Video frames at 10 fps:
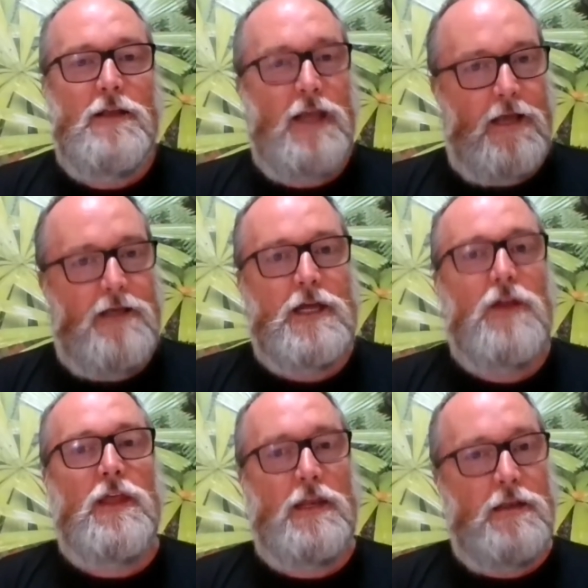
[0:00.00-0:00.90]
yeah,
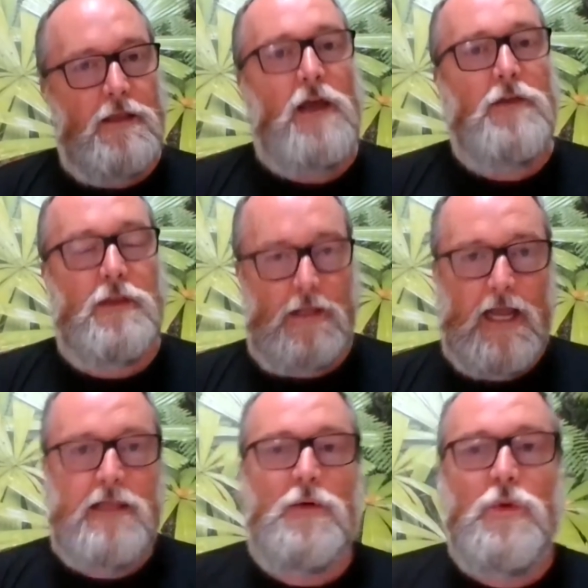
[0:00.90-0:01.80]
so then the
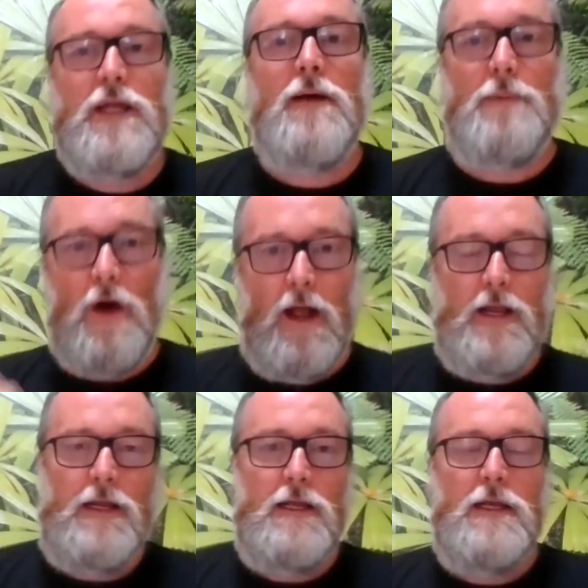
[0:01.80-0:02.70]
land that we are
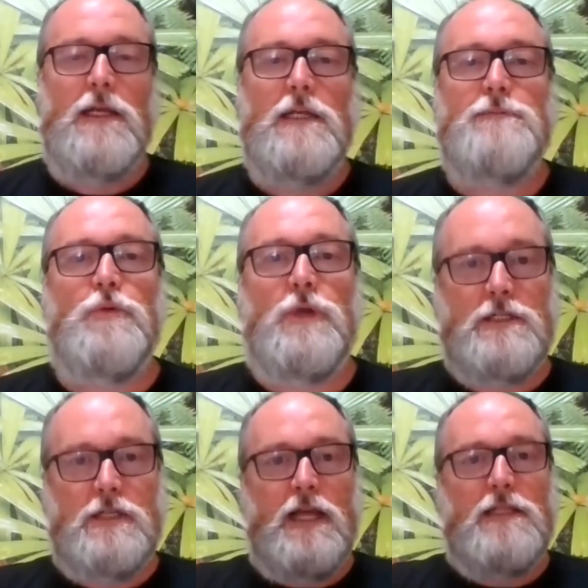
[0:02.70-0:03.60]
buying is put
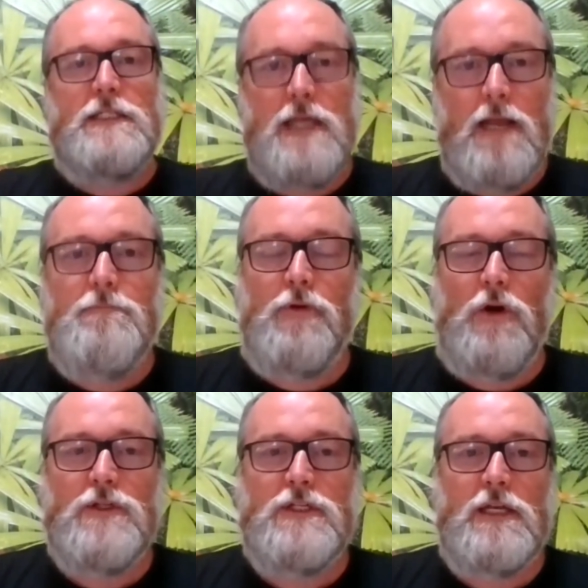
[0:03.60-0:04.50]
into that same
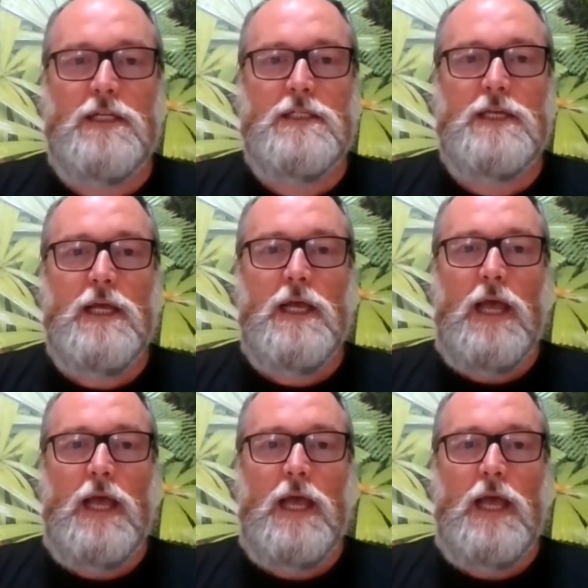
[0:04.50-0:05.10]
process,